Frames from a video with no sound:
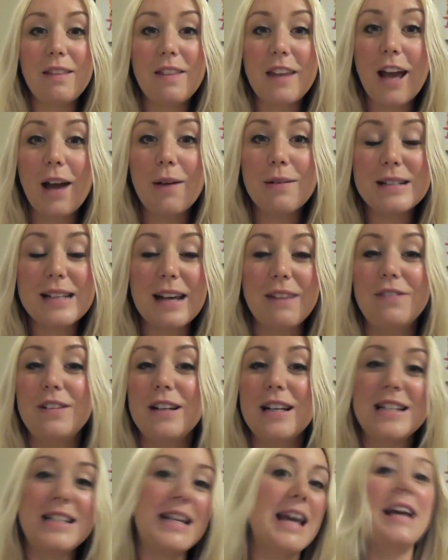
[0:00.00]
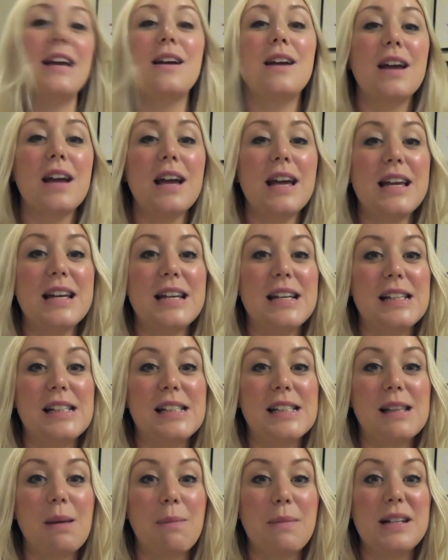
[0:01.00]
The thing I would definitely take
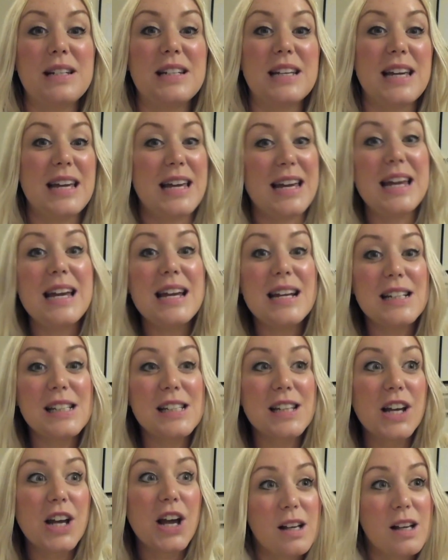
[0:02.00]
is something to eat,